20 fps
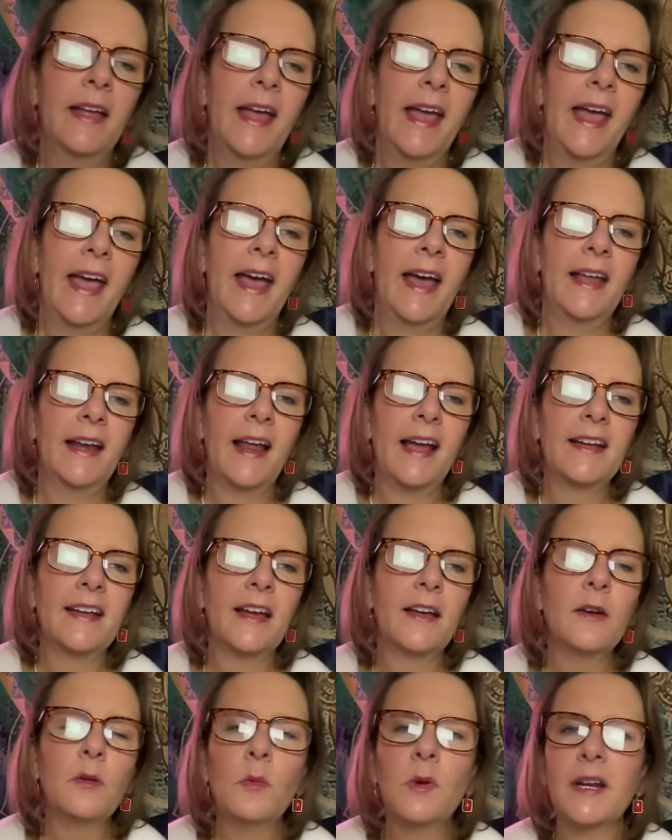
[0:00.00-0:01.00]
And I
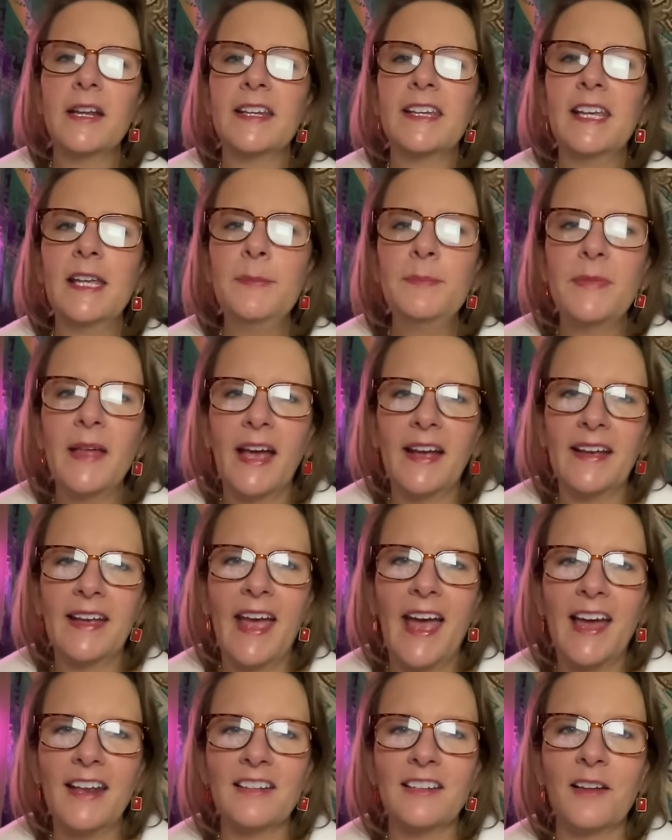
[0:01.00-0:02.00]
kind of want to keep that
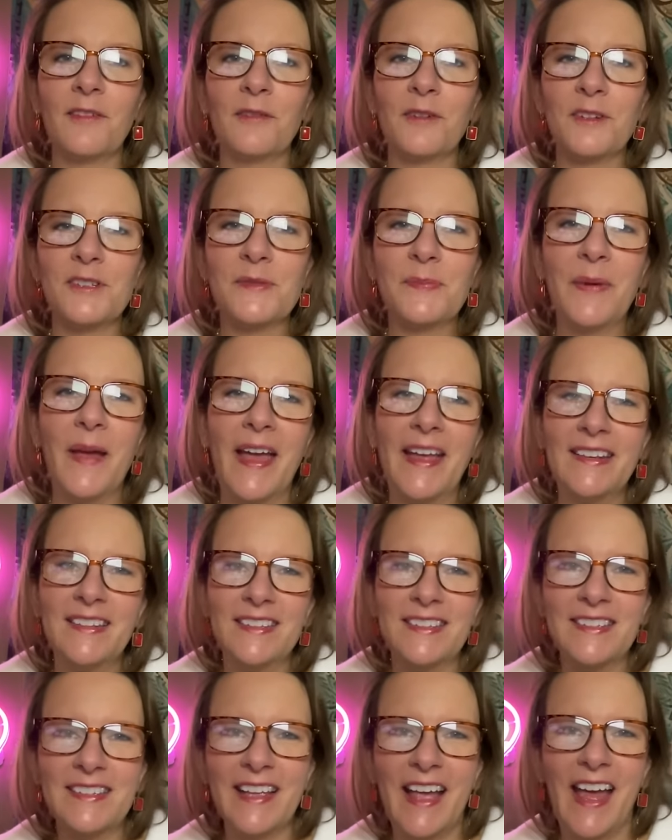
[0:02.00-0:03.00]
cat lover's pen
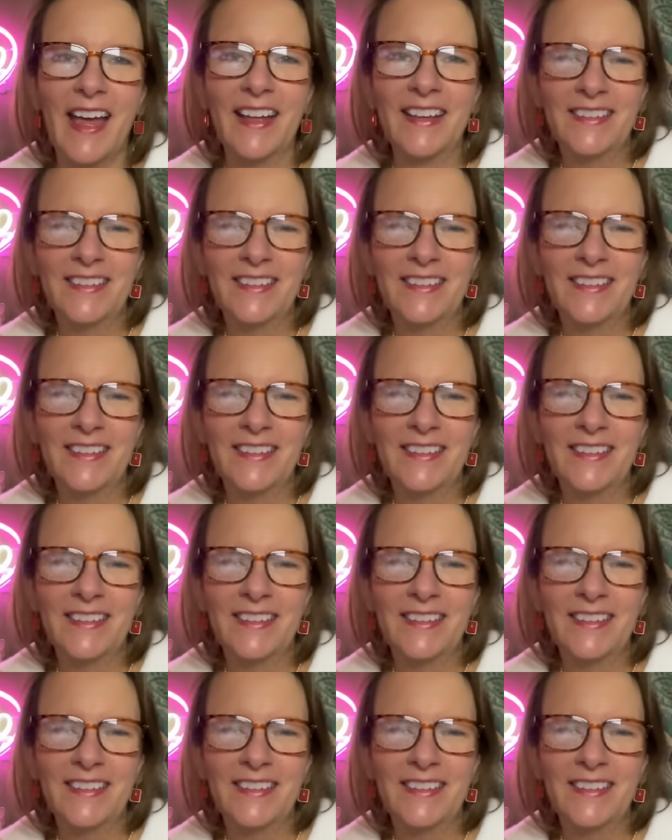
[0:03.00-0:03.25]
set.